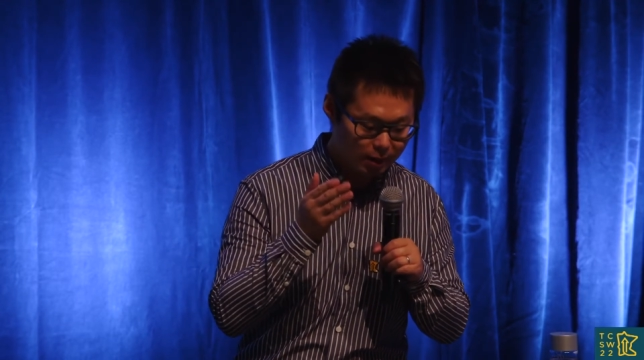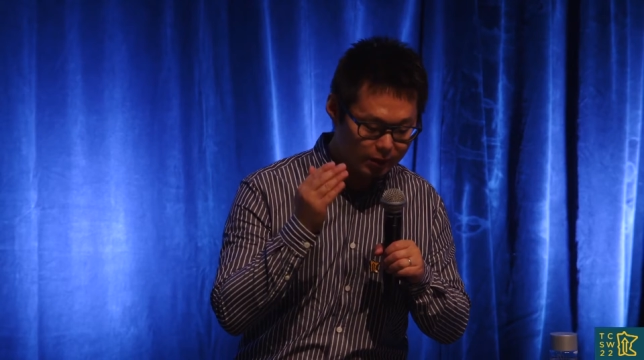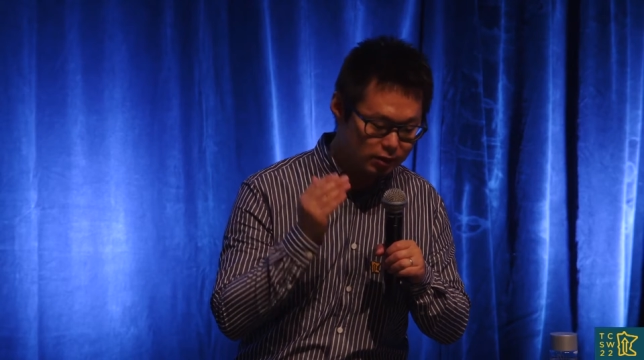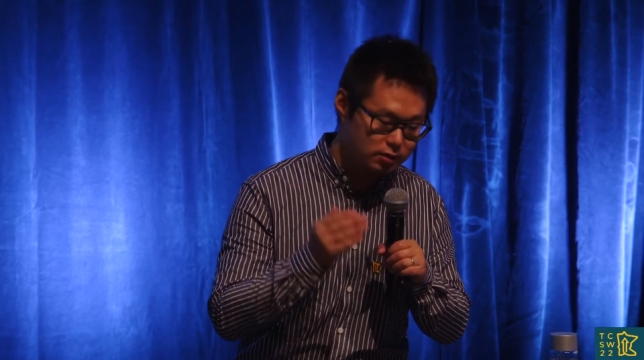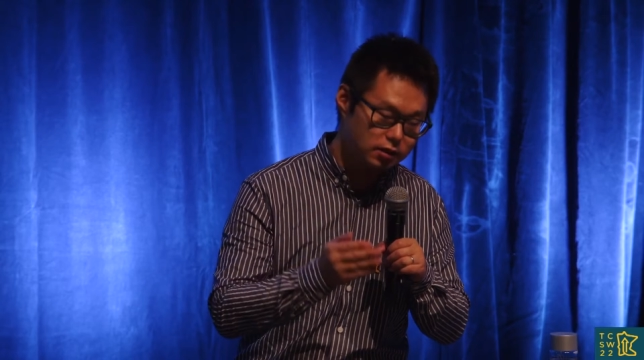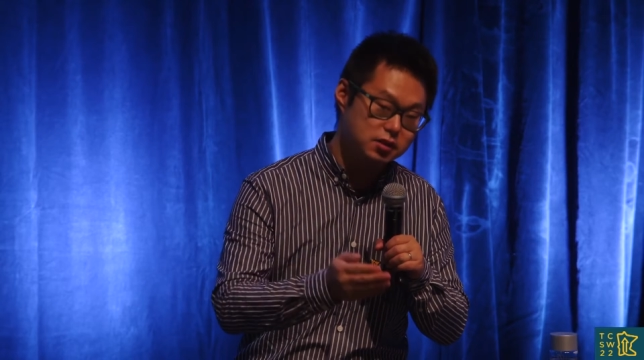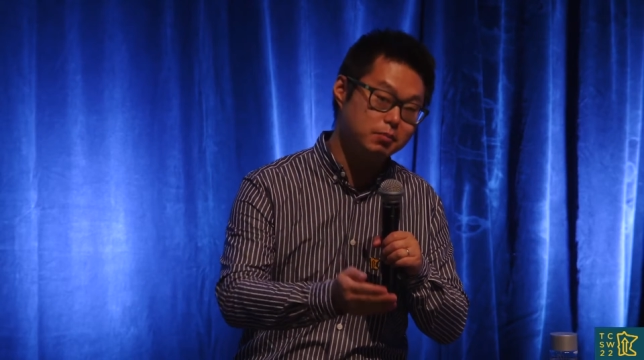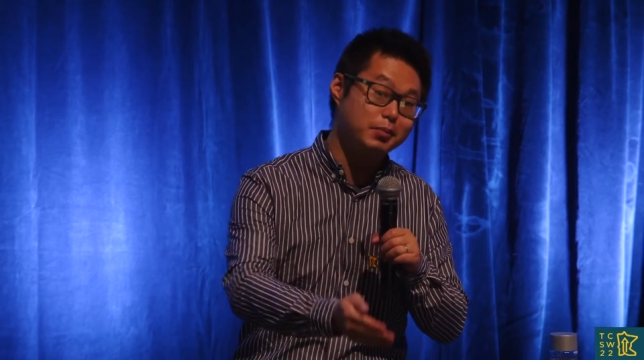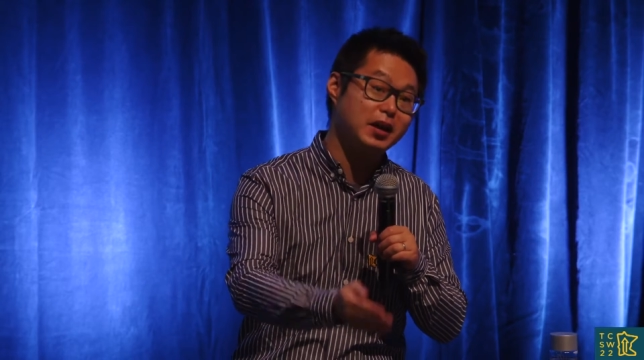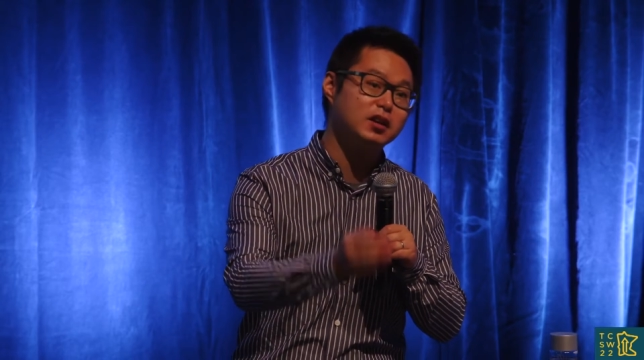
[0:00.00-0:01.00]
means it's
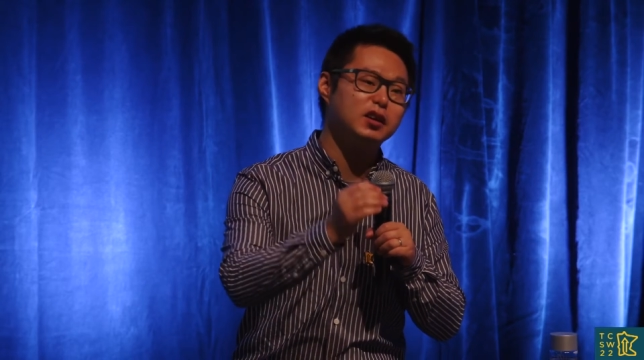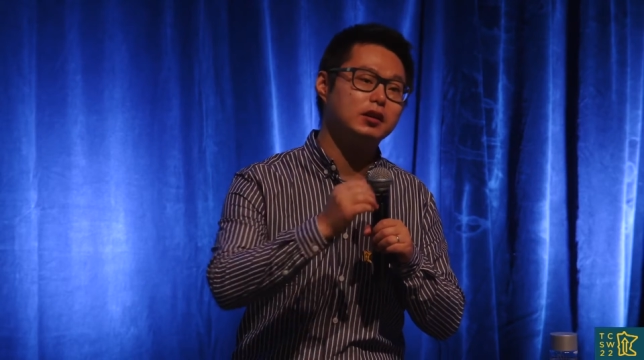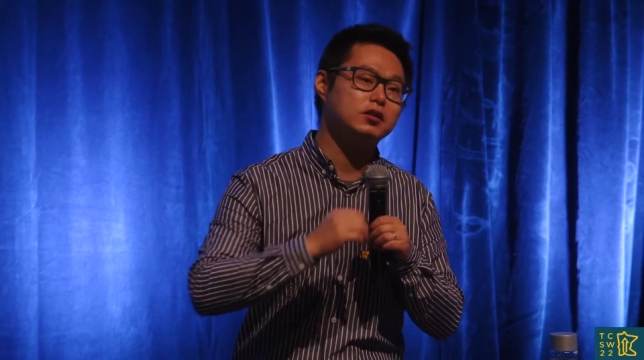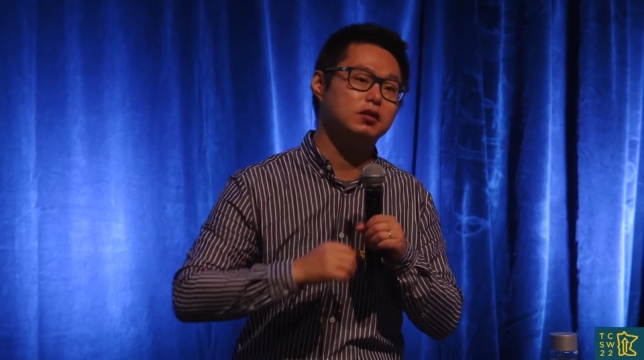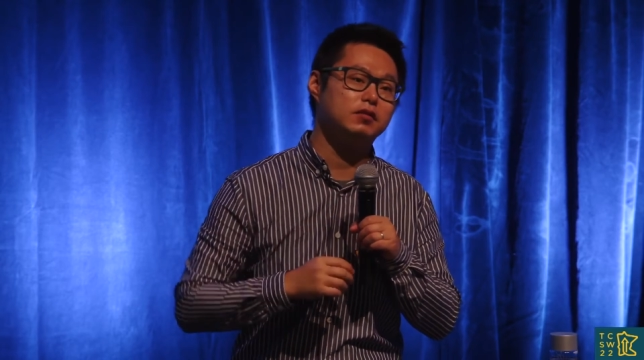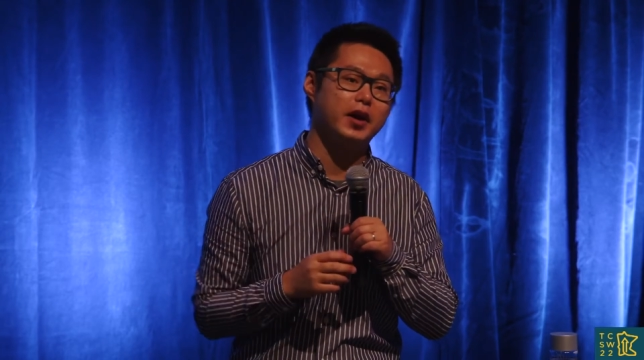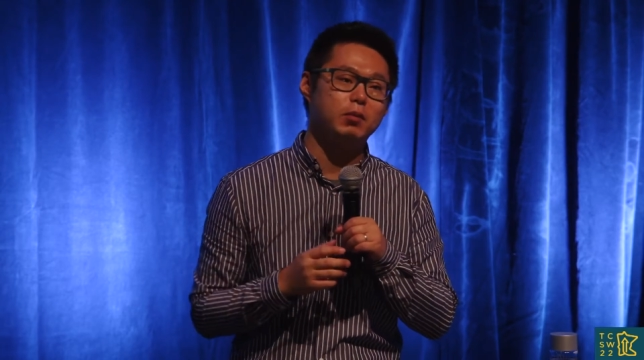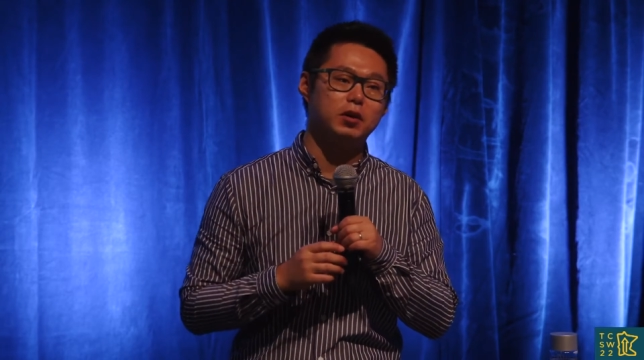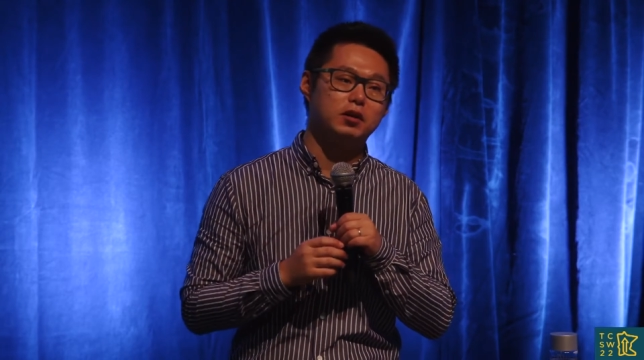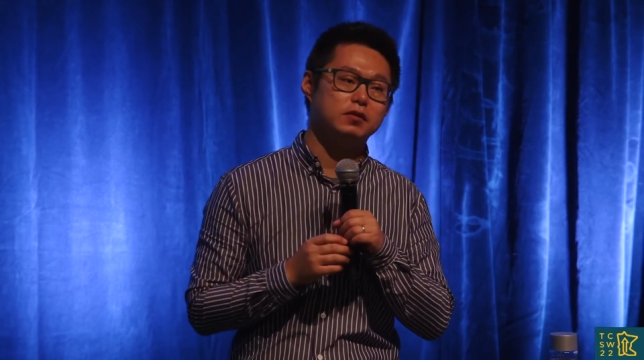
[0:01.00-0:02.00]
embedded into the
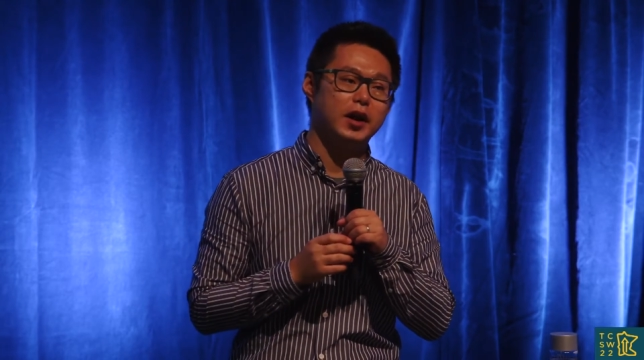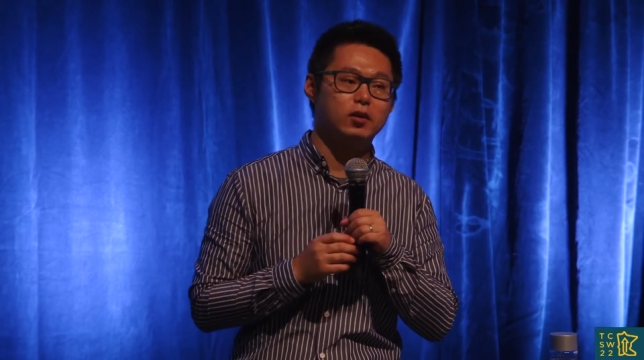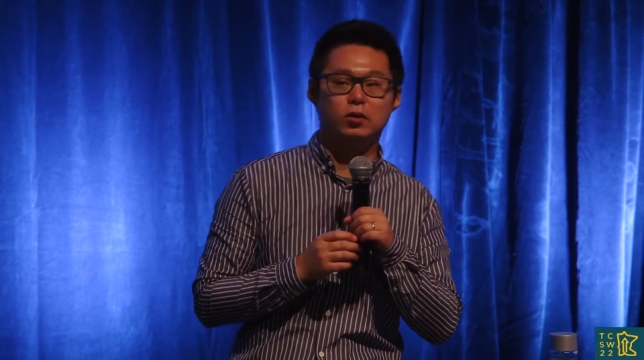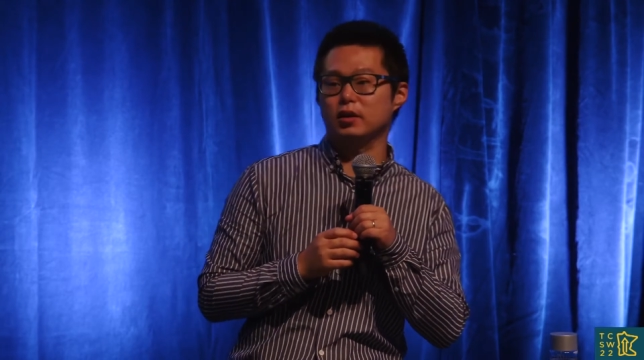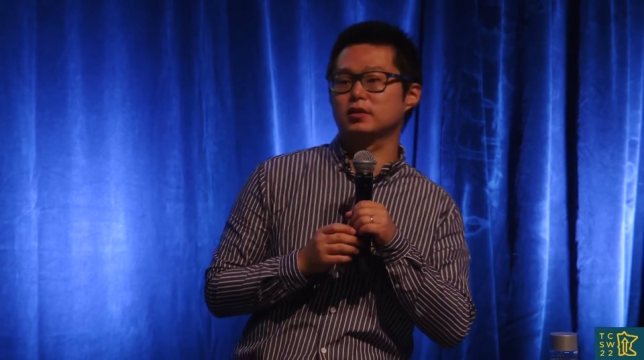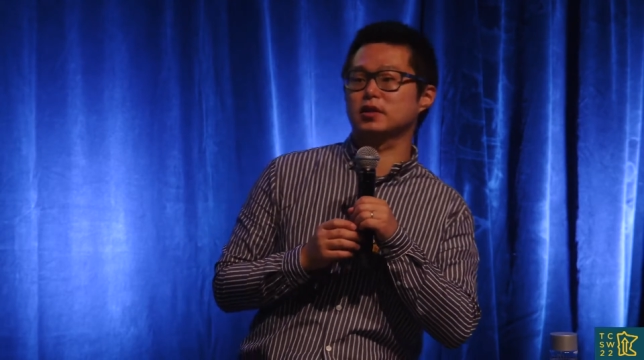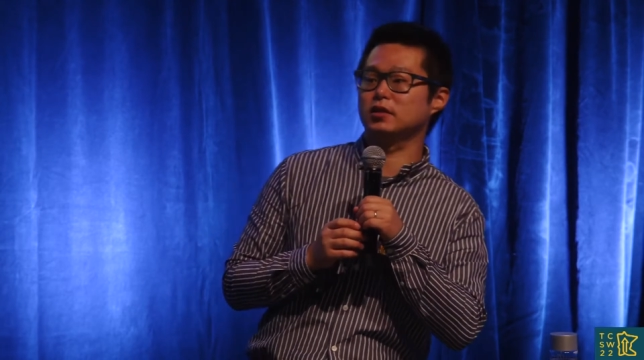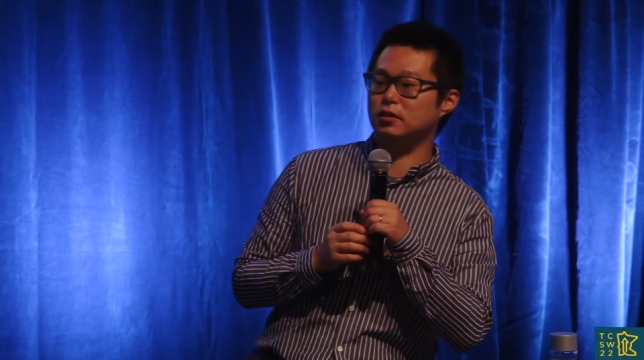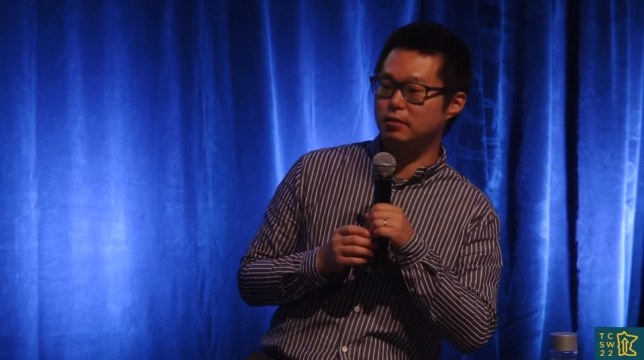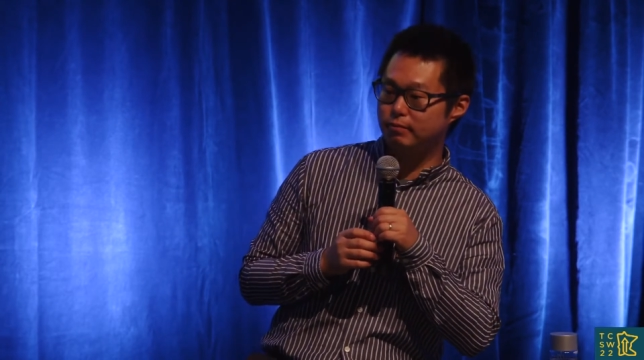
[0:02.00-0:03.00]
fabric of that
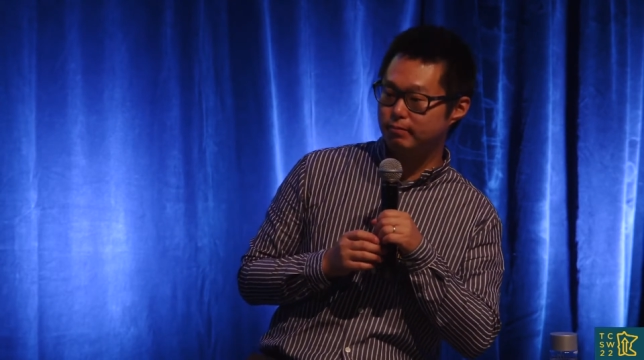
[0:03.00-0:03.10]
organization.